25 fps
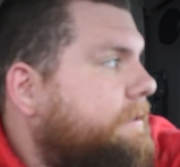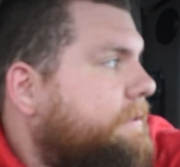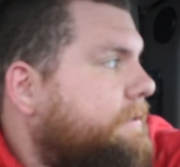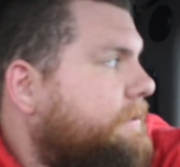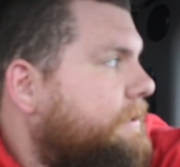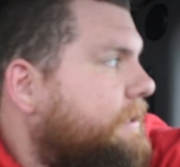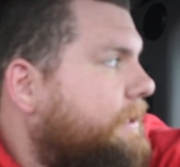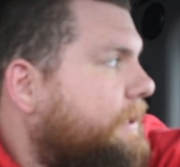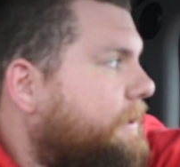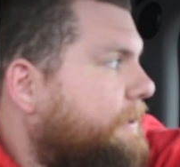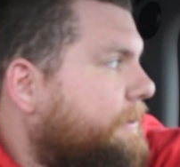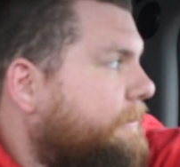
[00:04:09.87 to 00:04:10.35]

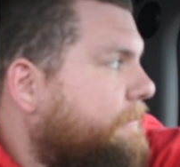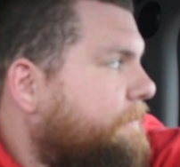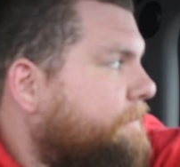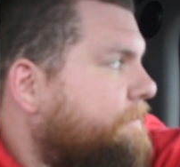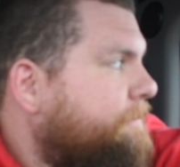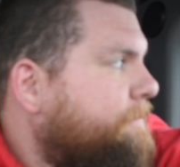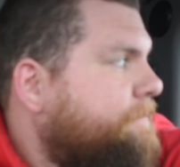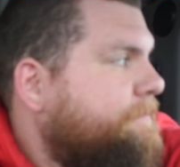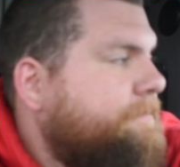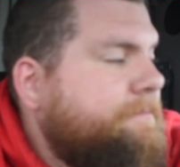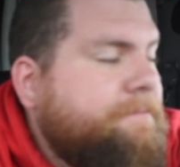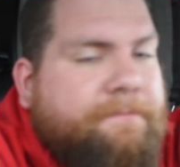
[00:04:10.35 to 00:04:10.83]
So,
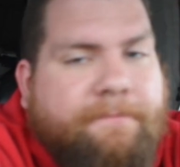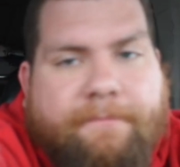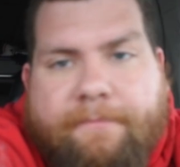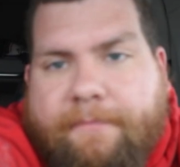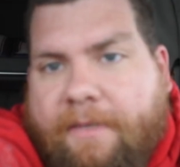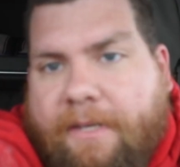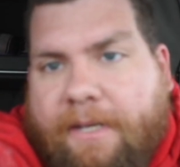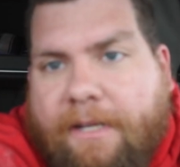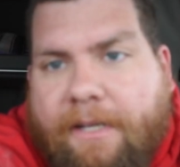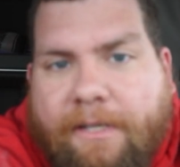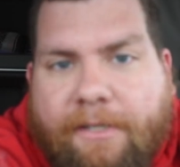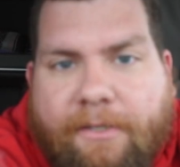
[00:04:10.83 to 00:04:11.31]

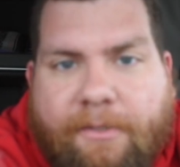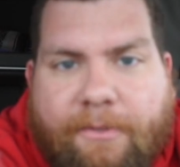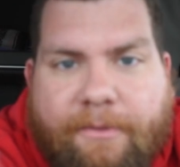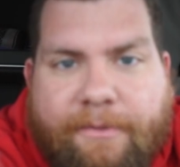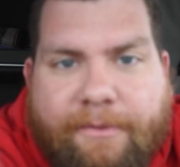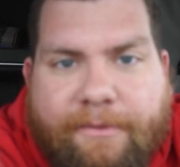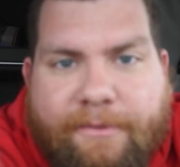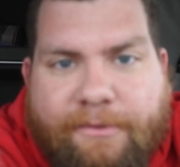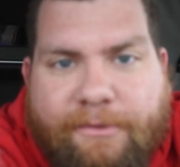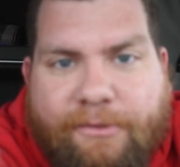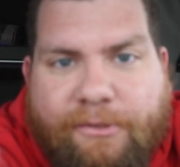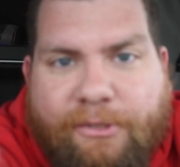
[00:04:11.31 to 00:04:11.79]

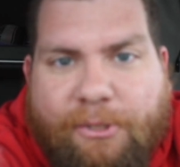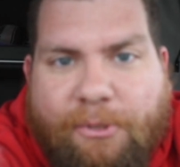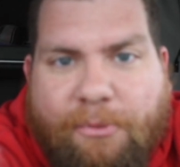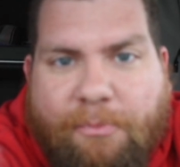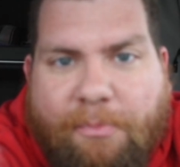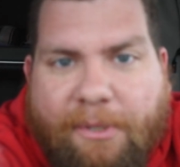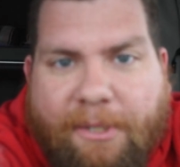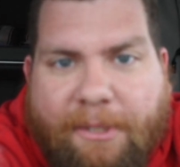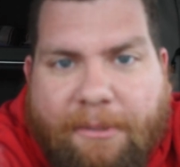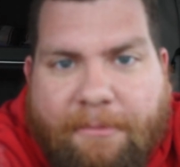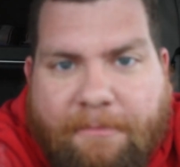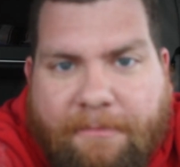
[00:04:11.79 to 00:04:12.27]

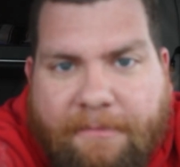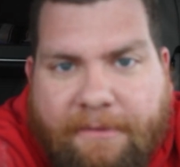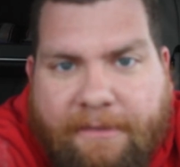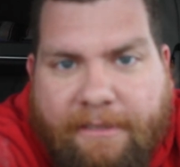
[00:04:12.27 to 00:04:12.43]
super.